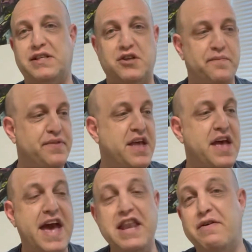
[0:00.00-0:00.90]
So
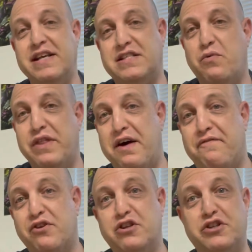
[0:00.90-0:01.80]
anyways, without
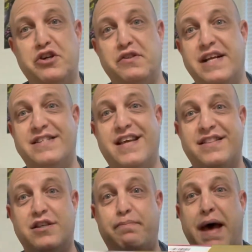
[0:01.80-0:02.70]
further ado, let's get
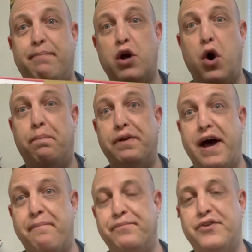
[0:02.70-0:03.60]
this bad boy opened up.